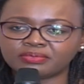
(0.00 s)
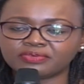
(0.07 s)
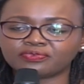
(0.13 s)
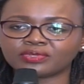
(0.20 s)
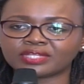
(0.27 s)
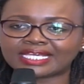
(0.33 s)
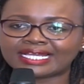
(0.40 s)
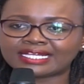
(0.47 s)

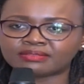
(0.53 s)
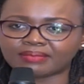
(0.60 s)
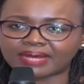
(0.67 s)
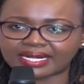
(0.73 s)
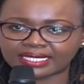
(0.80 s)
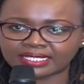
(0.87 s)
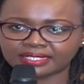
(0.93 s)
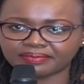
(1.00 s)
before they get
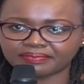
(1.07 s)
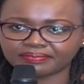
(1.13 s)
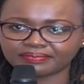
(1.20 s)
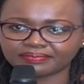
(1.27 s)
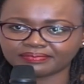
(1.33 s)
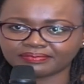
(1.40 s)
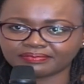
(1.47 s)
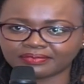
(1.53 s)
married,
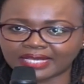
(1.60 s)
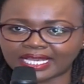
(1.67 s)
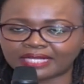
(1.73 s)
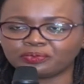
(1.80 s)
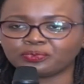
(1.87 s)
and